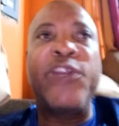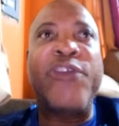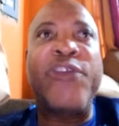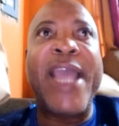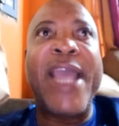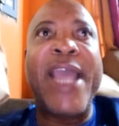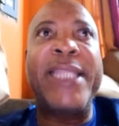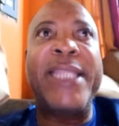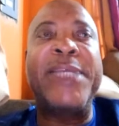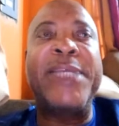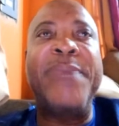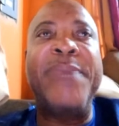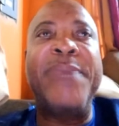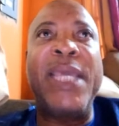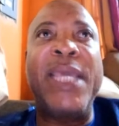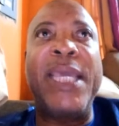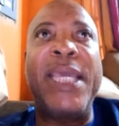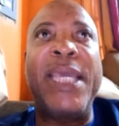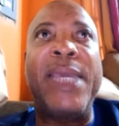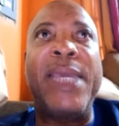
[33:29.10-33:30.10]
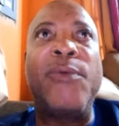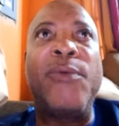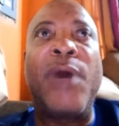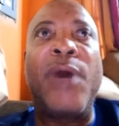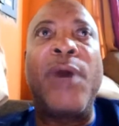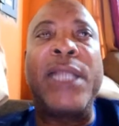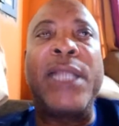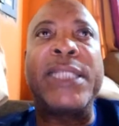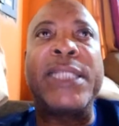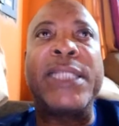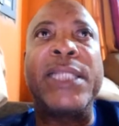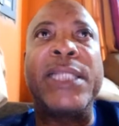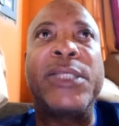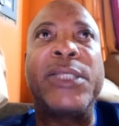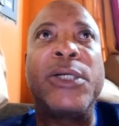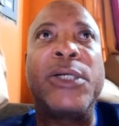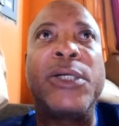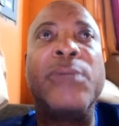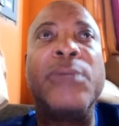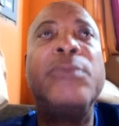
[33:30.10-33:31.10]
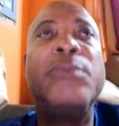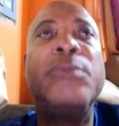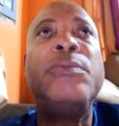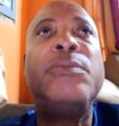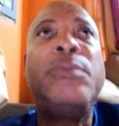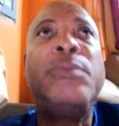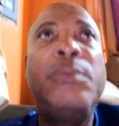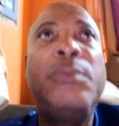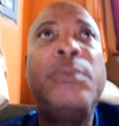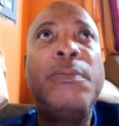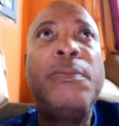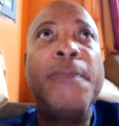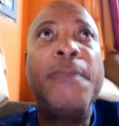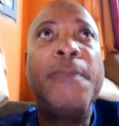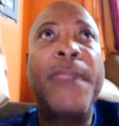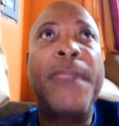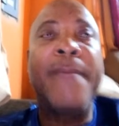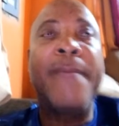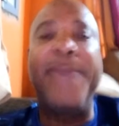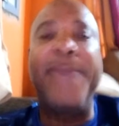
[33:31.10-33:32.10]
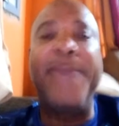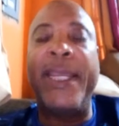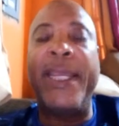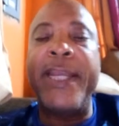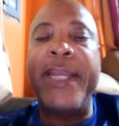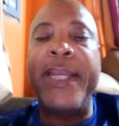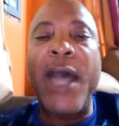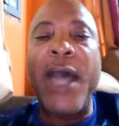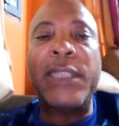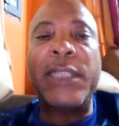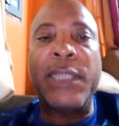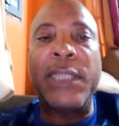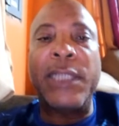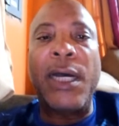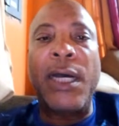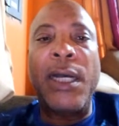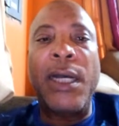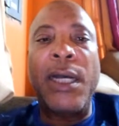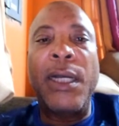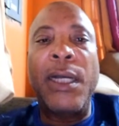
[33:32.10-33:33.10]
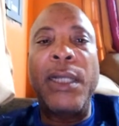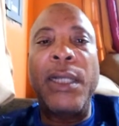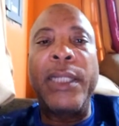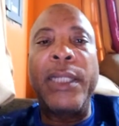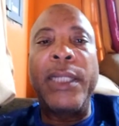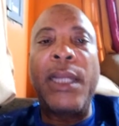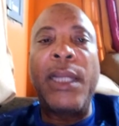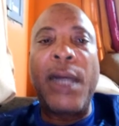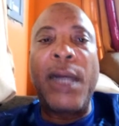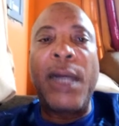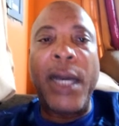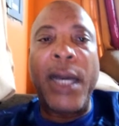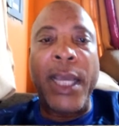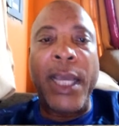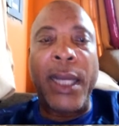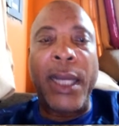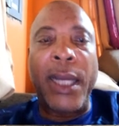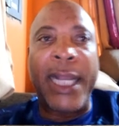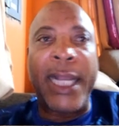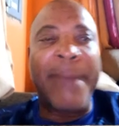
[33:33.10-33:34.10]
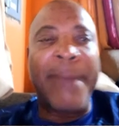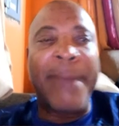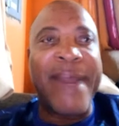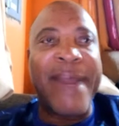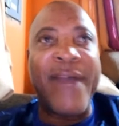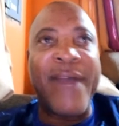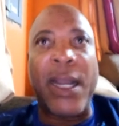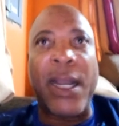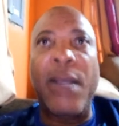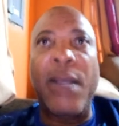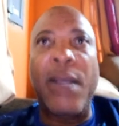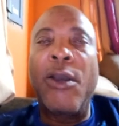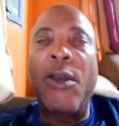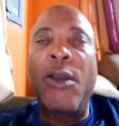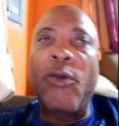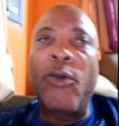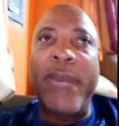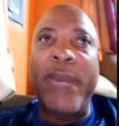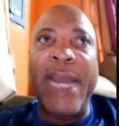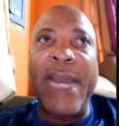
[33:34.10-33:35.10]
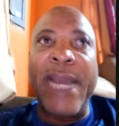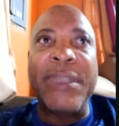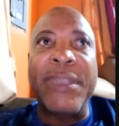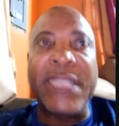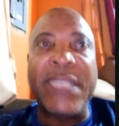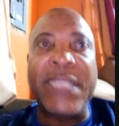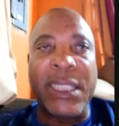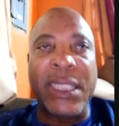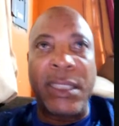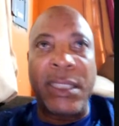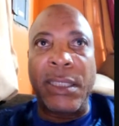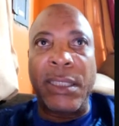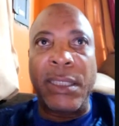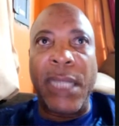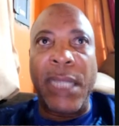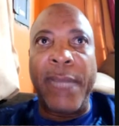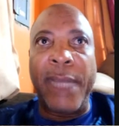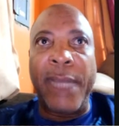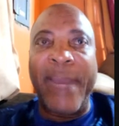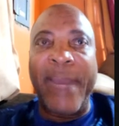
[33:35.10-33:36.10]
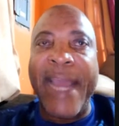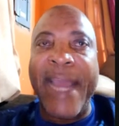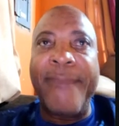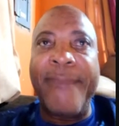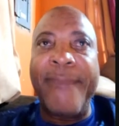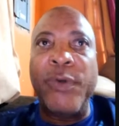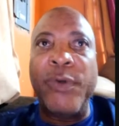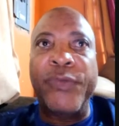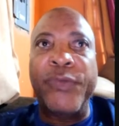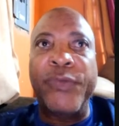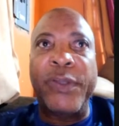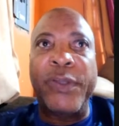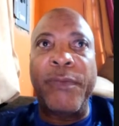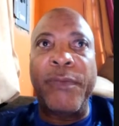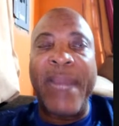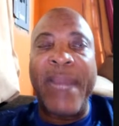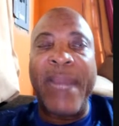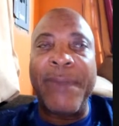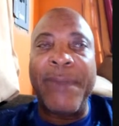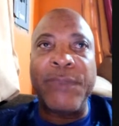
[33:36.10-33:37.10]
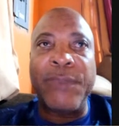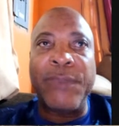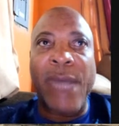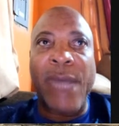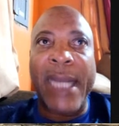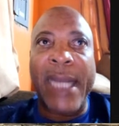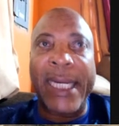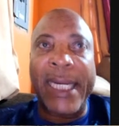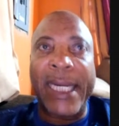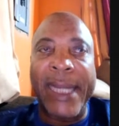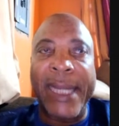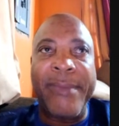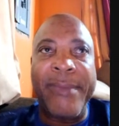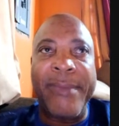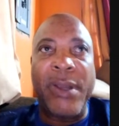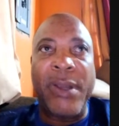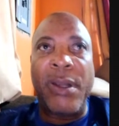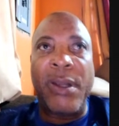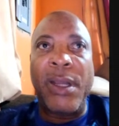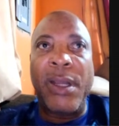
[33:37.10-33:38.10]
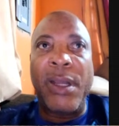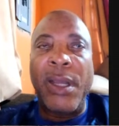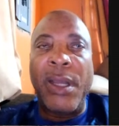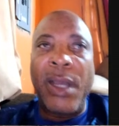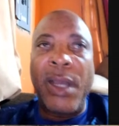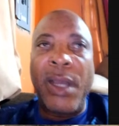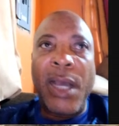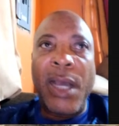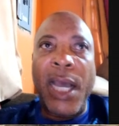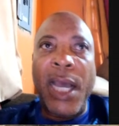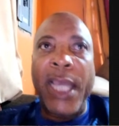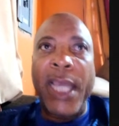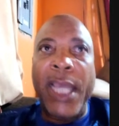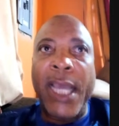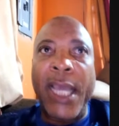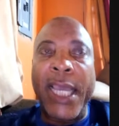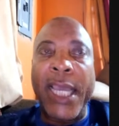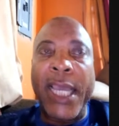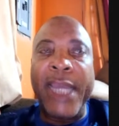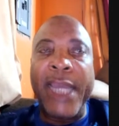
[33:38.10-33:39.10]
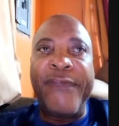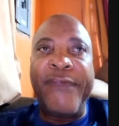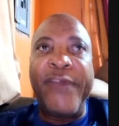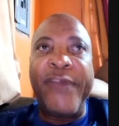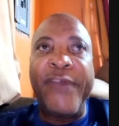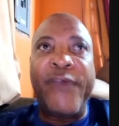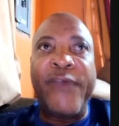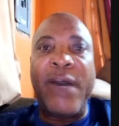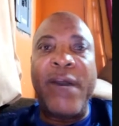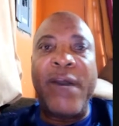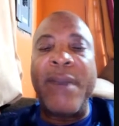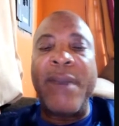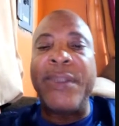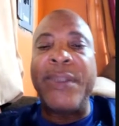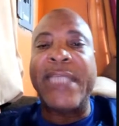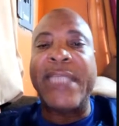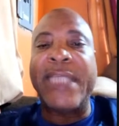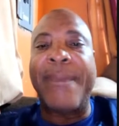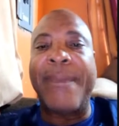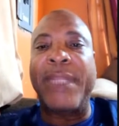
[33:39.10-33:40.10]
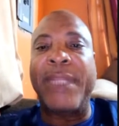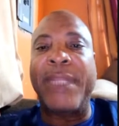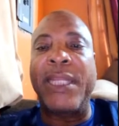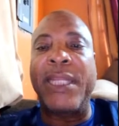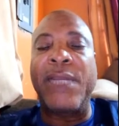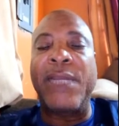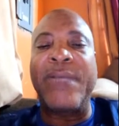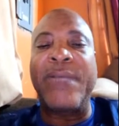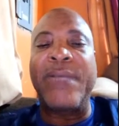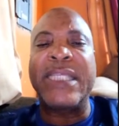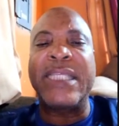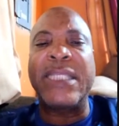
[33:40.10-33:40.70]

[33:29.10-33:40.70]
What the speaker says: trying to be wanting to be the doctor, the lawyer. 'Cause matter of fact, when I was in when I was at Glenmere, in fifth form I was captain in the quiz